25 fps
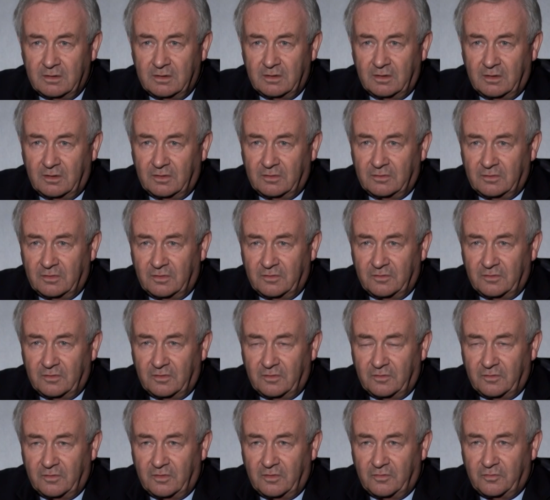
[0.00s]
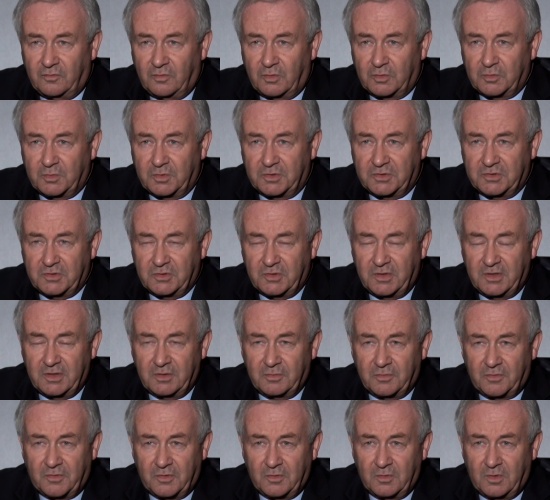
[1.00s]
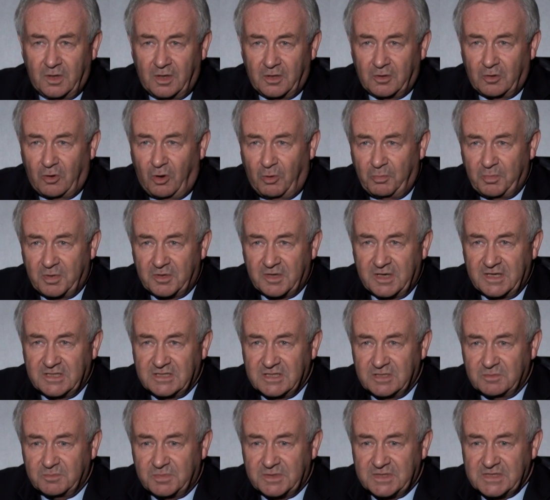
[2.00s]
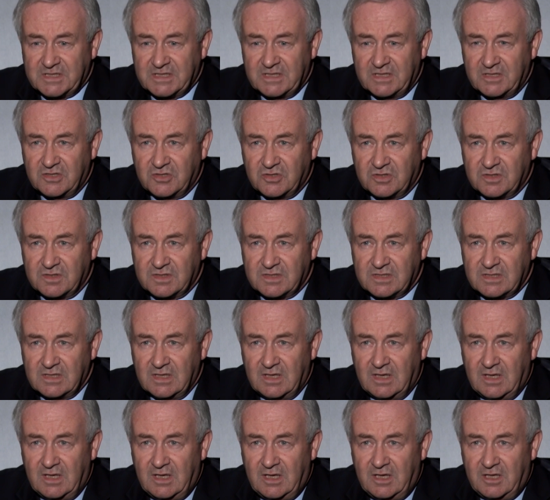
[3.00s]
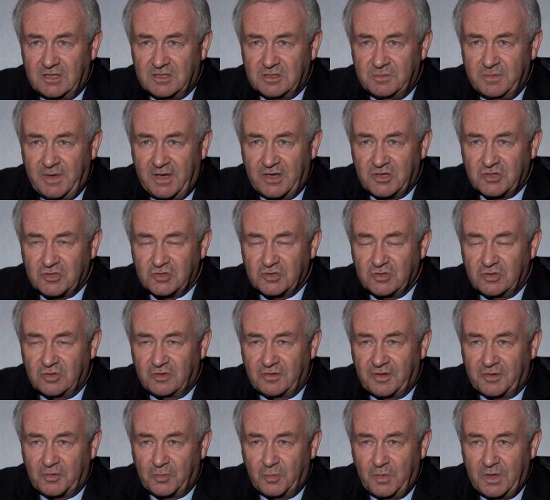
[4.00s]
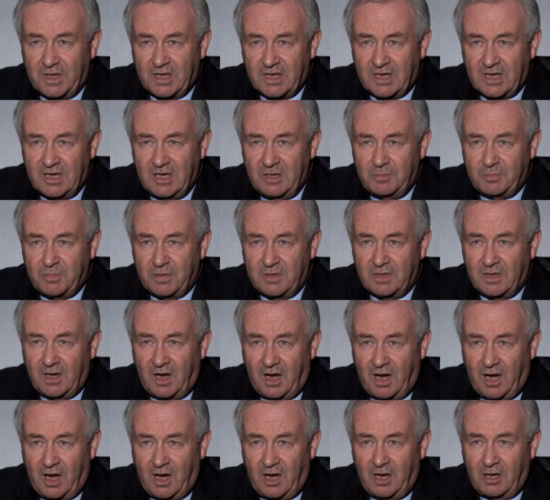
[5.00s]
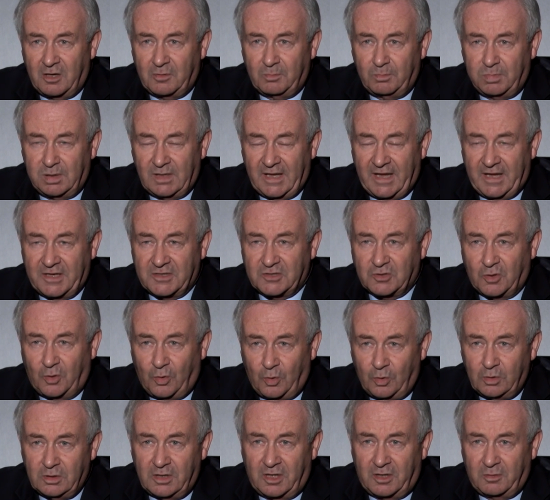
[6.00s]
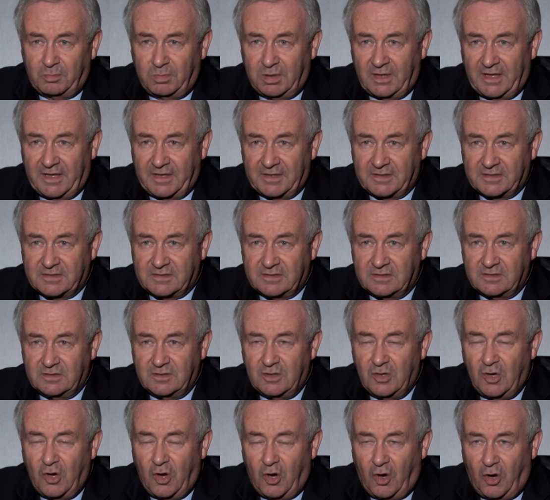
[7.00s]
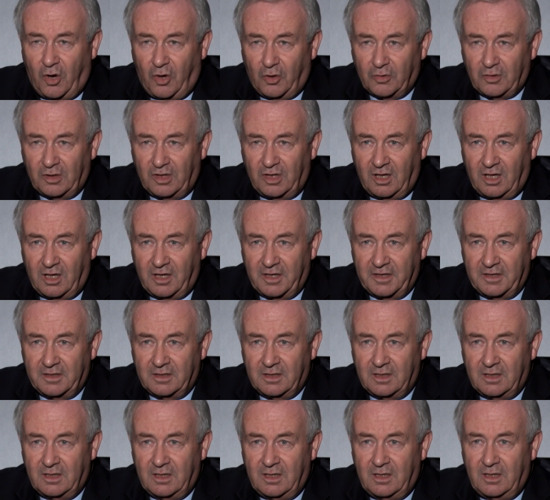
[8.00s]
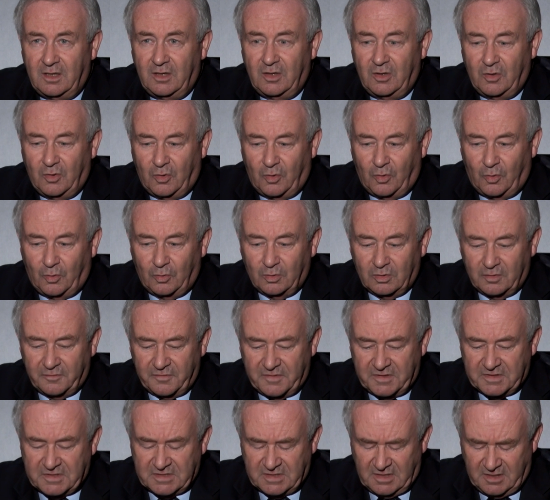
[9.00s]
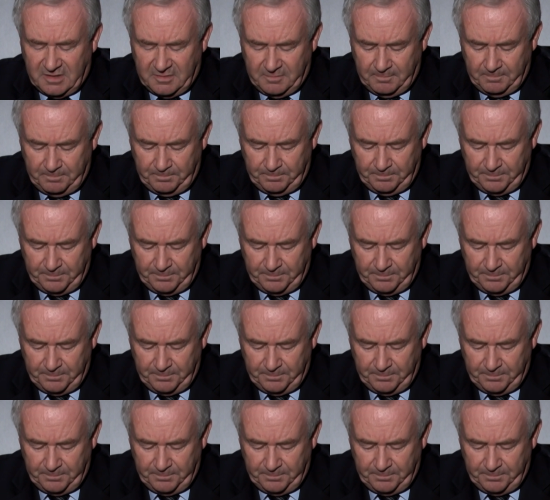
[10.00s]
of what we're doing through our operating procedures to make sure that we keep our plant, all our plant, online all of the time.